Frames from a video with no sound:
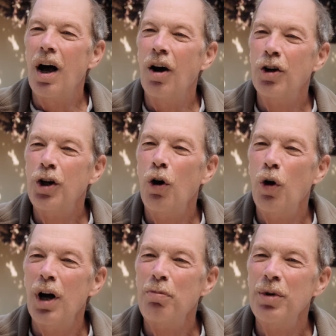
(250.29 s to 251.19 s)
Our
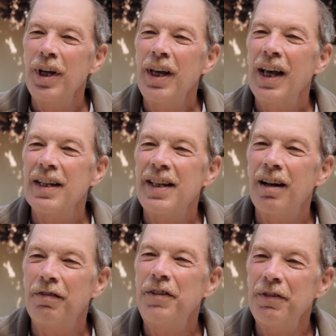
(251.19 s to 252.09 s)
co-op has had
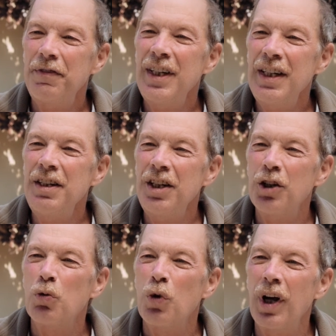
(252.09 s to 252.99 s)
a
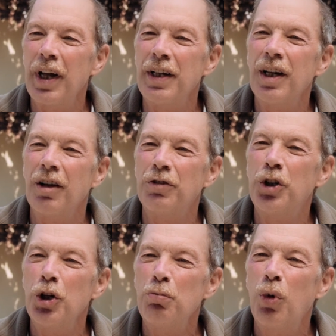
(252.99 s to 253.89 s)
15-year run of
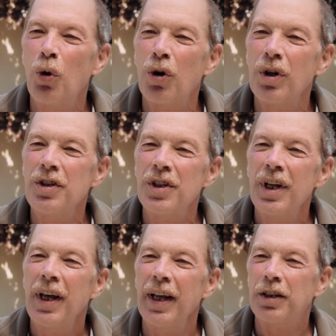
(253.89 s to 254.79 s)
good boards
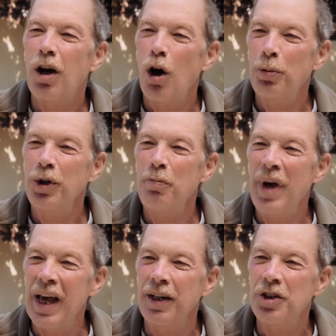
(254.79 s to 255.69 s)
and competent
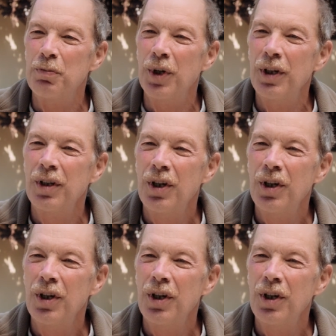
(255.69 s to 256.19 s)
management.